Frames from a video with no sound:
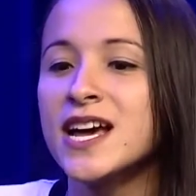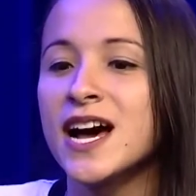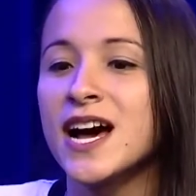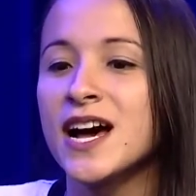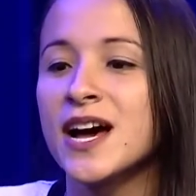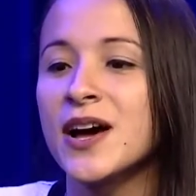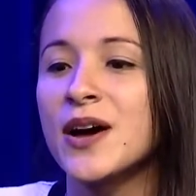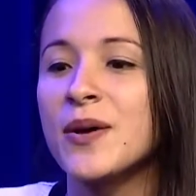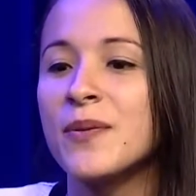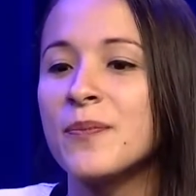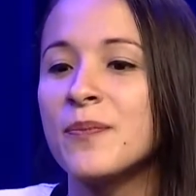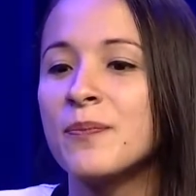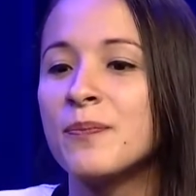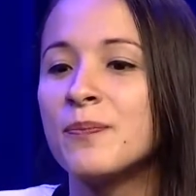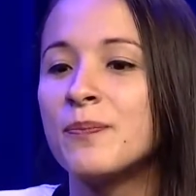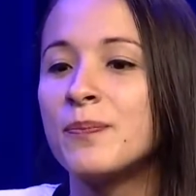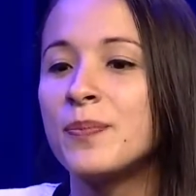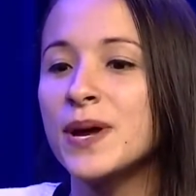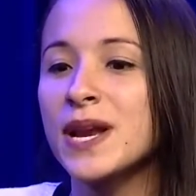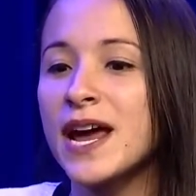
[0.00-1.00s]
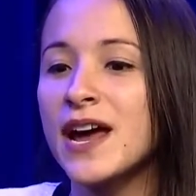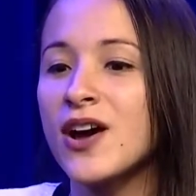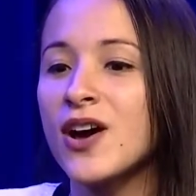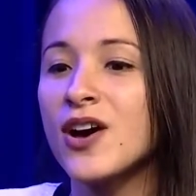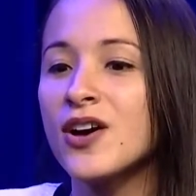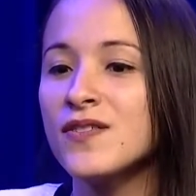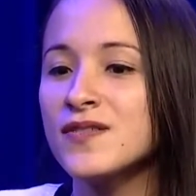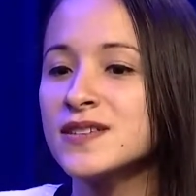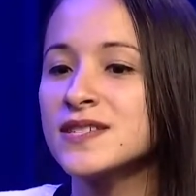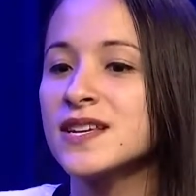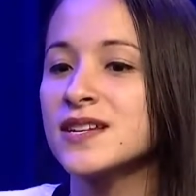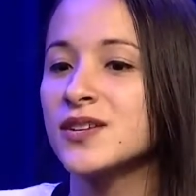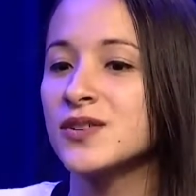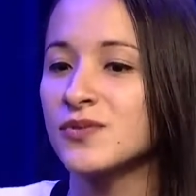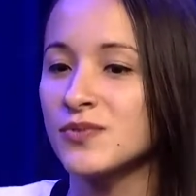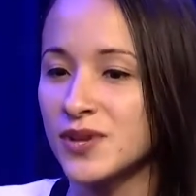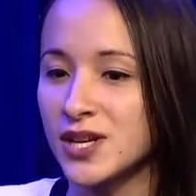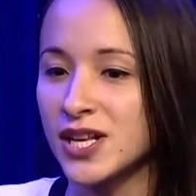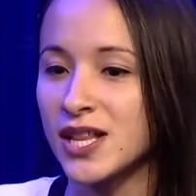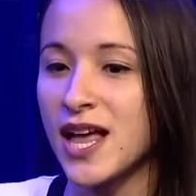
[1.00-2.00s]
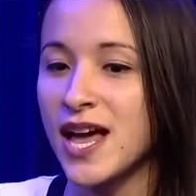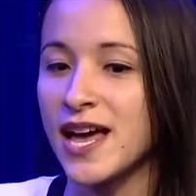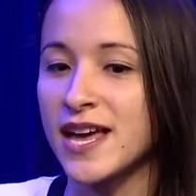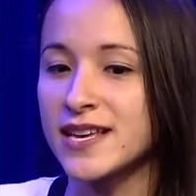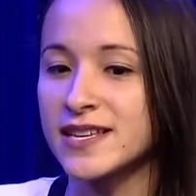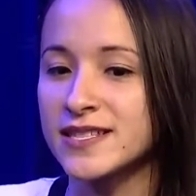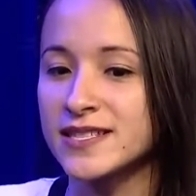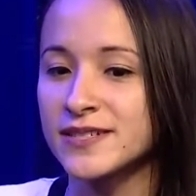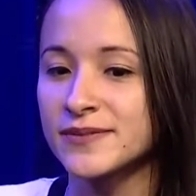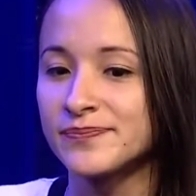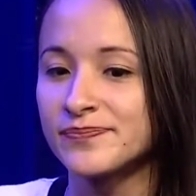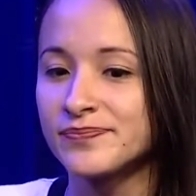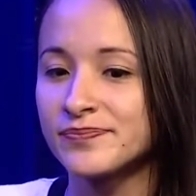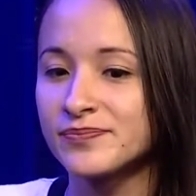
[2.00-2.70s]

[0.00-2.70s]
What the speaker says: But I all of a sudden realized